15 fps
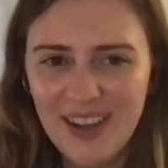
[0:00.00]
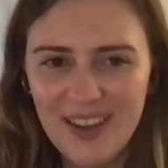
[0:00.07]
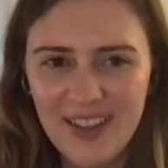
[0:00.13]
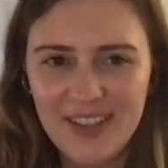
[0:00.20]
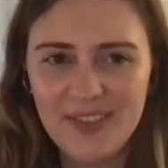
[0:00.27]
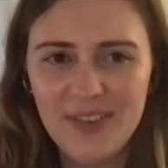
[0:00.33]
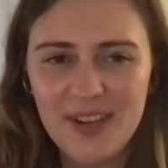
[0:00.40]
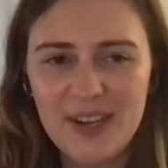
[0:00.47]

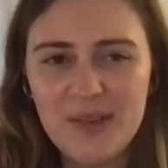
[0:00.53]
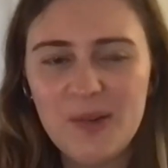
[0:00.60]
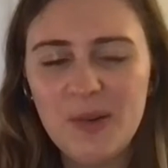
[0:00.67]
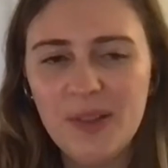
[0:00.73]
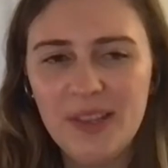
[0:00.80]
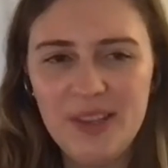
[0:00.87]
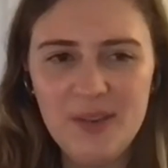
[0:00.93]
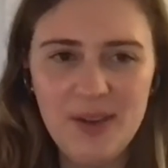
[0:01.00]
That's very
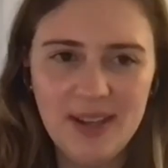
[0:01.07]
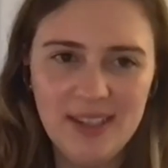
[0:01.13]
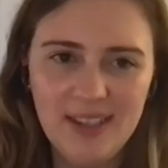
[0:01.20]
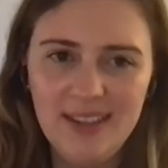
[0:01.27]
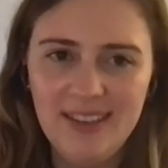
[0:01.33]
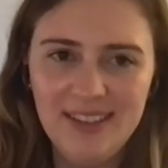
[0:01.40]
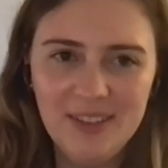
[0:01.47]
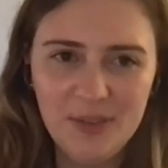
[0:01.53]
cool that you get
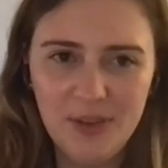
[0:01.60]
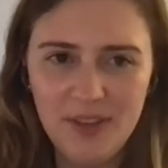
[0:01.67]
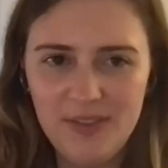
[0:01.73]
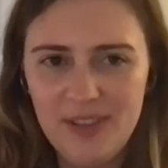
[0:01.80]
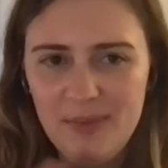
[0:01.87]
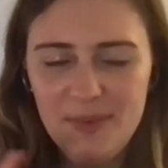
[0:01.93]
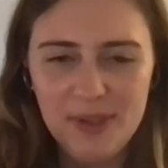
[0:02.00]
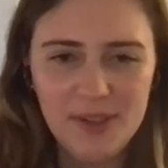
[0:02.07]
to sort of
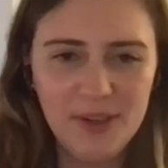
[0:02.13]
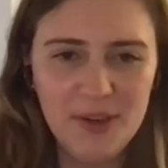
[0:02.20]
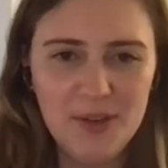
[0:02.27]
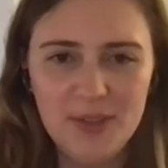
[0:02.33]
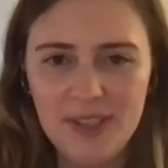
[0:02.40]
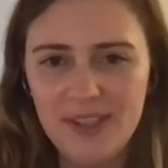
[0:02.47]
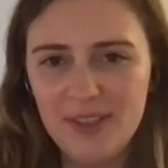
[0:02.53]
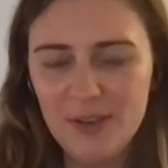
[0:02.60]
dip your
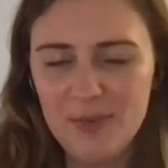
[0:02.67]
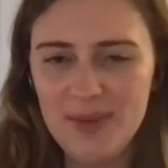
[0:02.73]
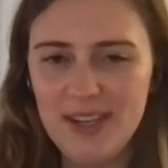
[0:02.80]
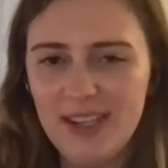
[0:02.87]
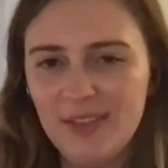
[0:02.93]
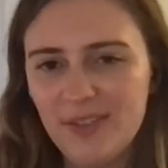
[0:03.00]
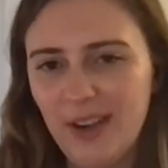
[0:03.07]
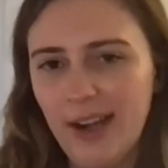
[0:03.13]
toes in so many
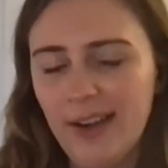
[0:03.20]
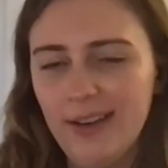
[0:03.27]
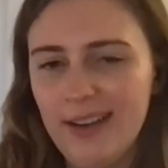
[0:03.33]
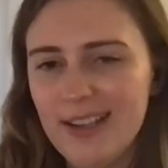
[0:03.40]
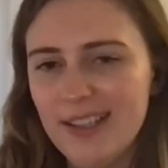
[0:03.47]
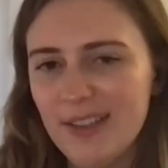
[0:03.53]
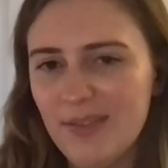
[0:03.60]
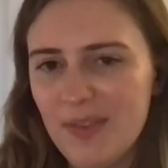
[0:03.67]
different
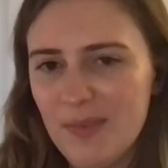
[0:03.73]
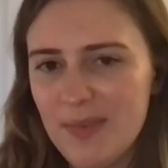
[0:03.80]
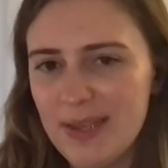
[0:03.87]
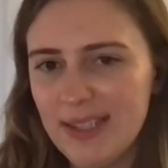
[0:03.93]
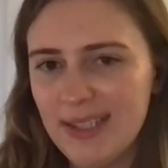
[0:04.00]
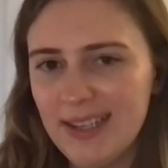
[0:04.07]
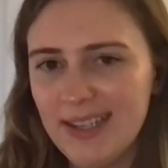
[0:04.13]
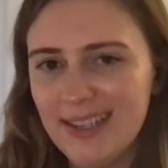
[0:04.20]
areas of the
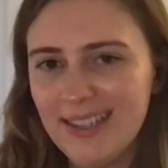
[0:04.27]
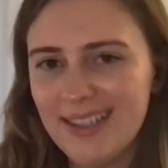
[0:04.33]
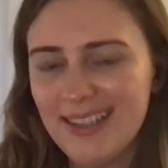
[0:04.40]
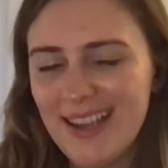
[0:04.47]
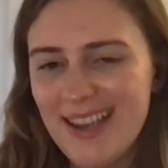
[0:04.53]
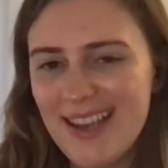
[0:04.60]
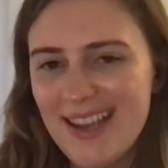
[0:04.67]
business.